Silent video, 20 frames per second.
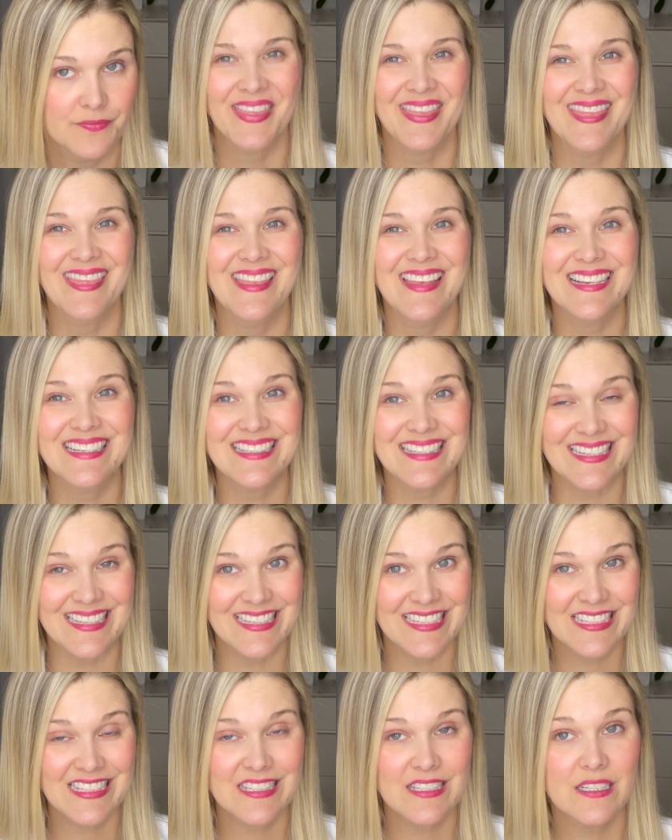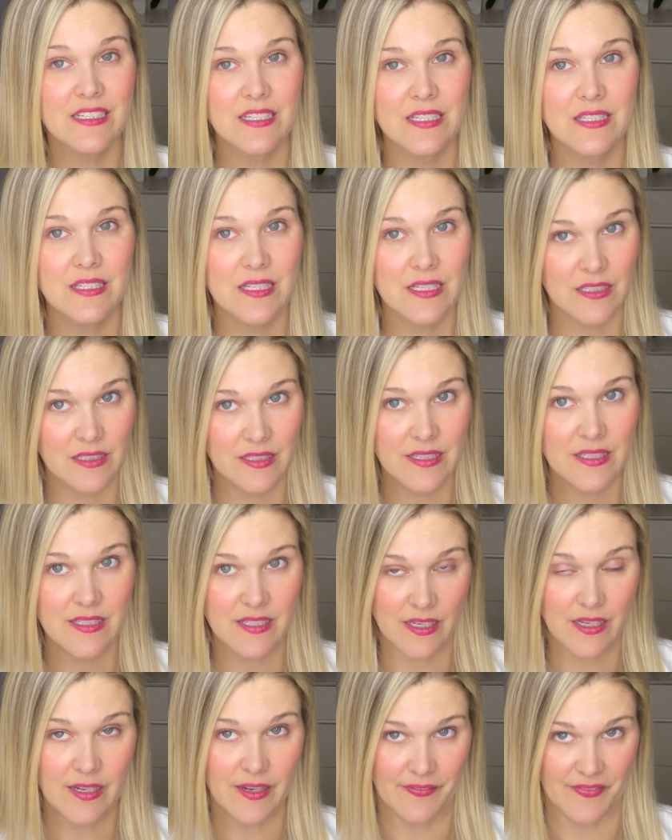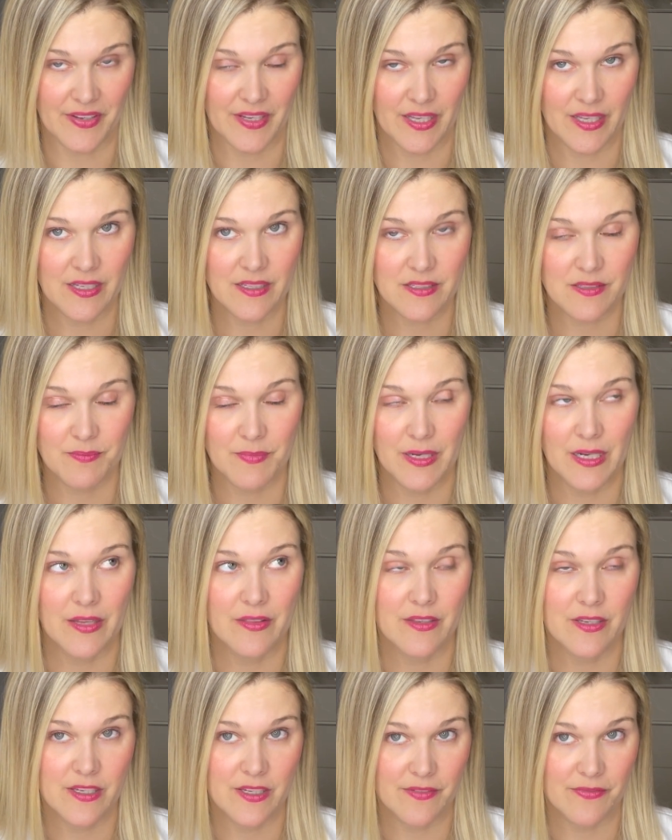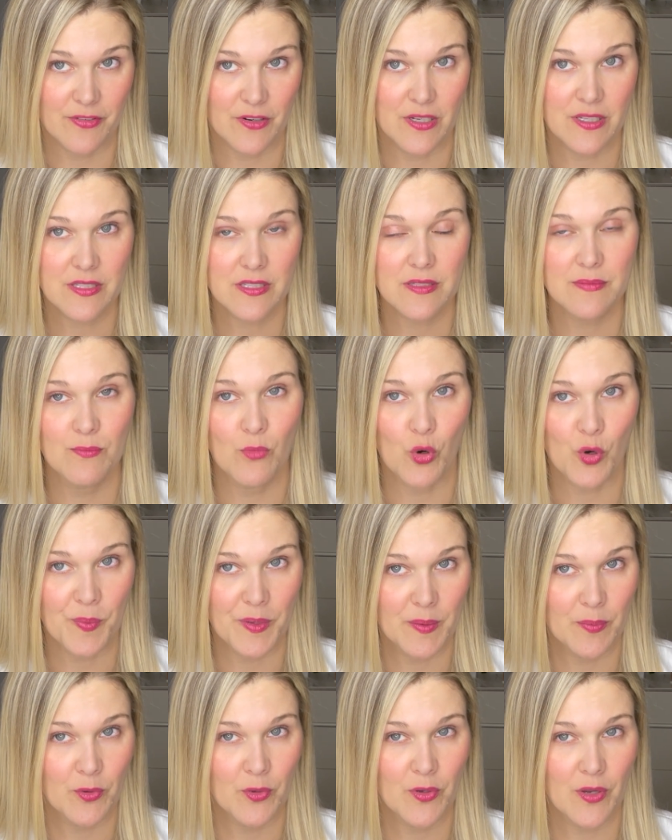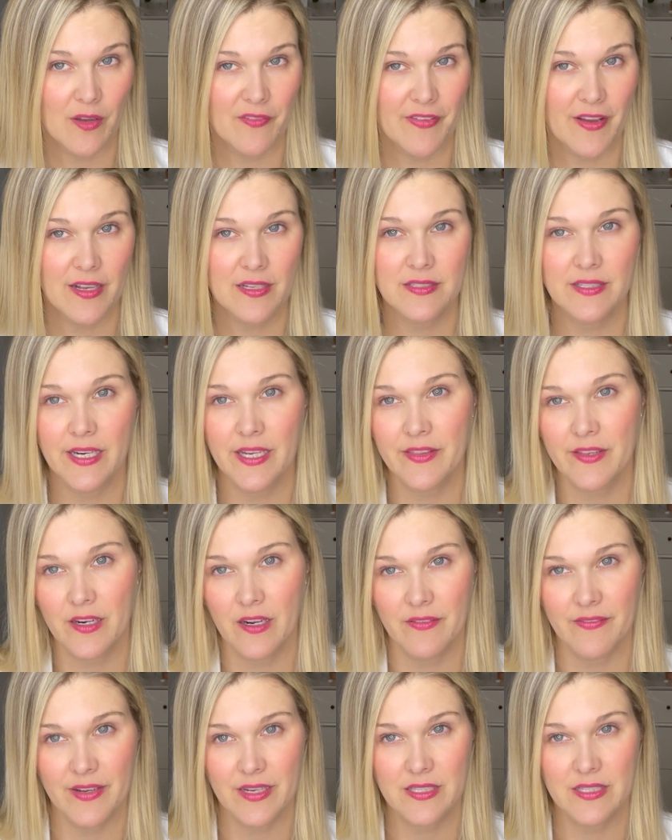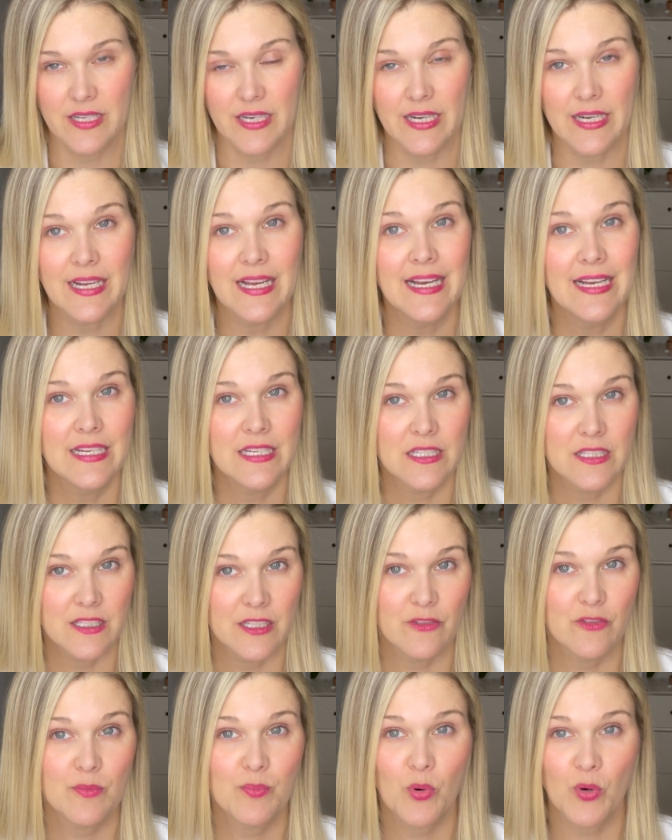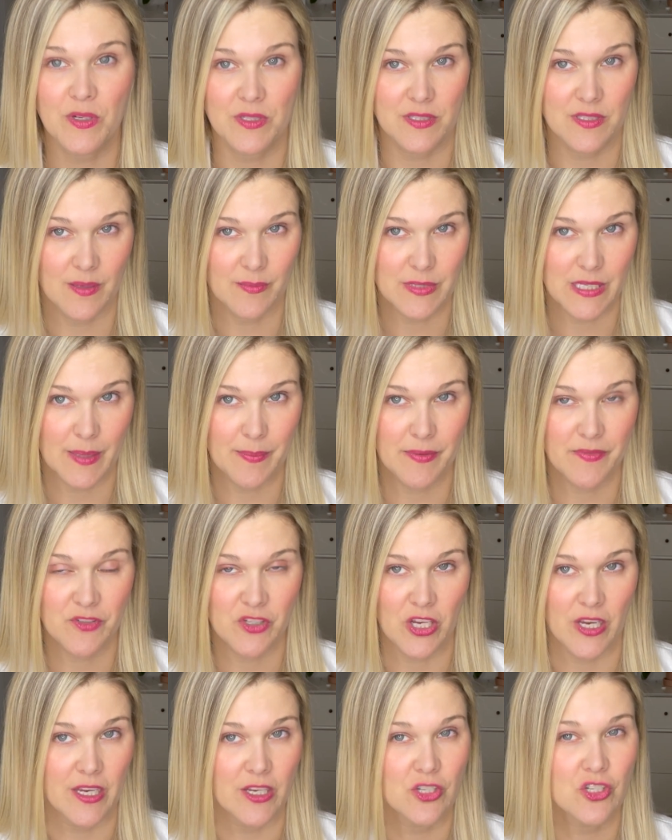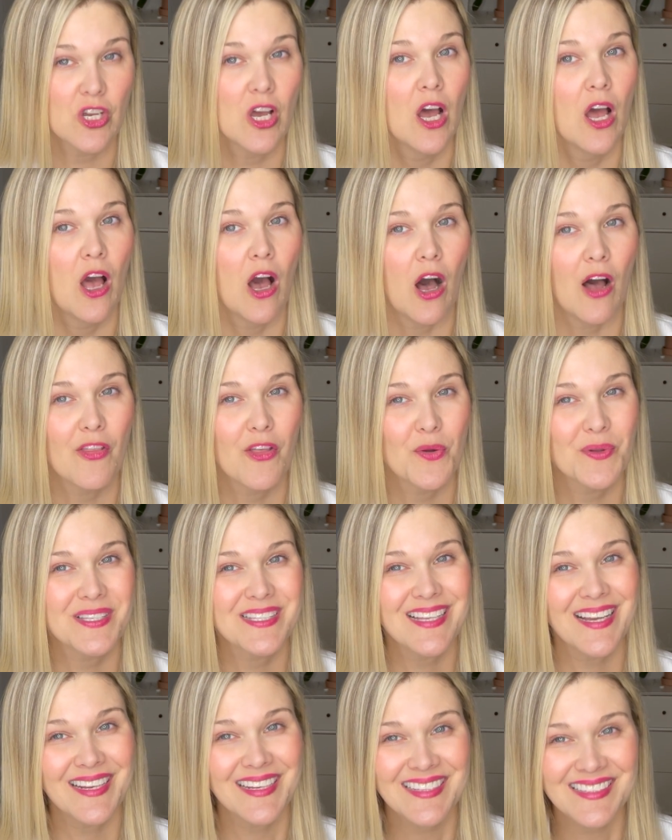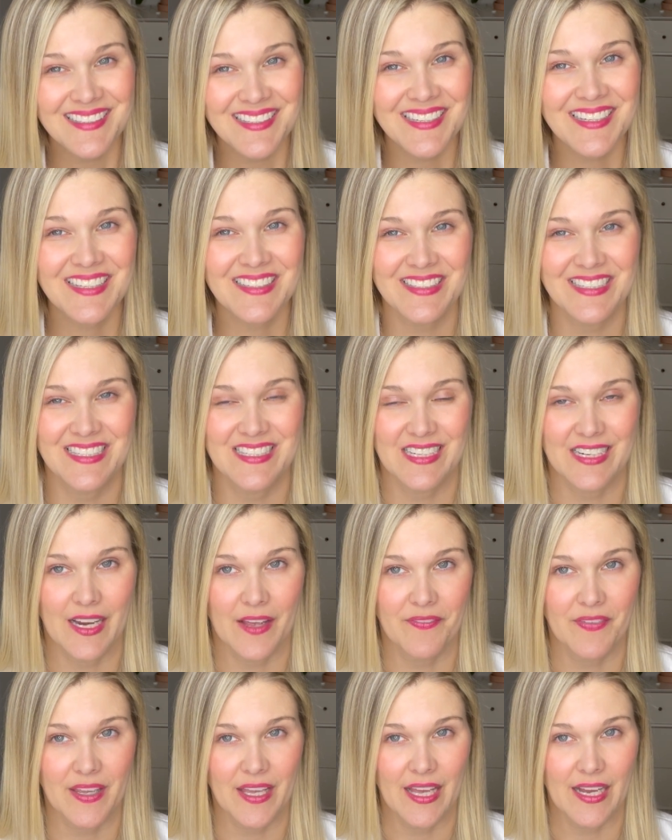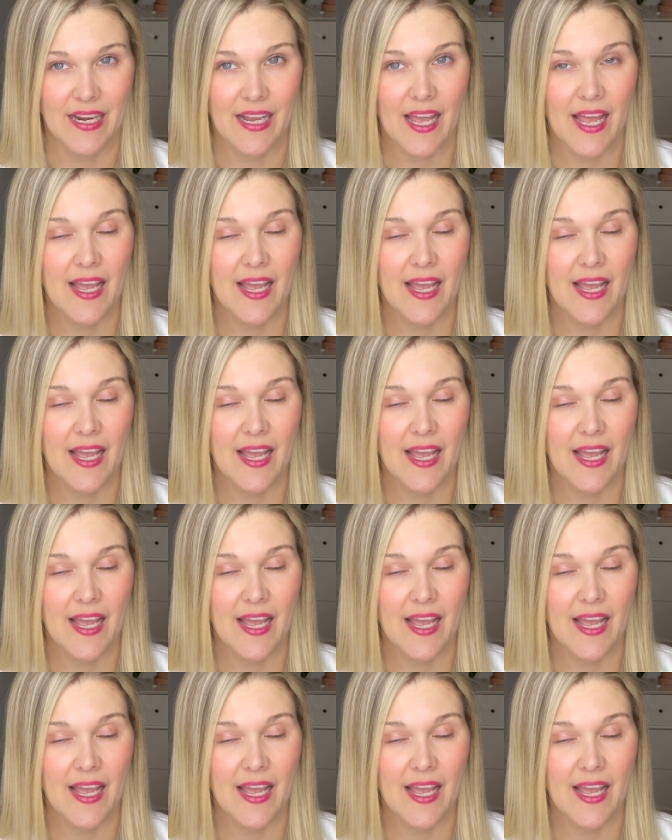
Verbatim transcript: This is statistically significant, meaning the difference. More people who got vaccinated than unvaccinated did report some type of change, although it's not clinically significant.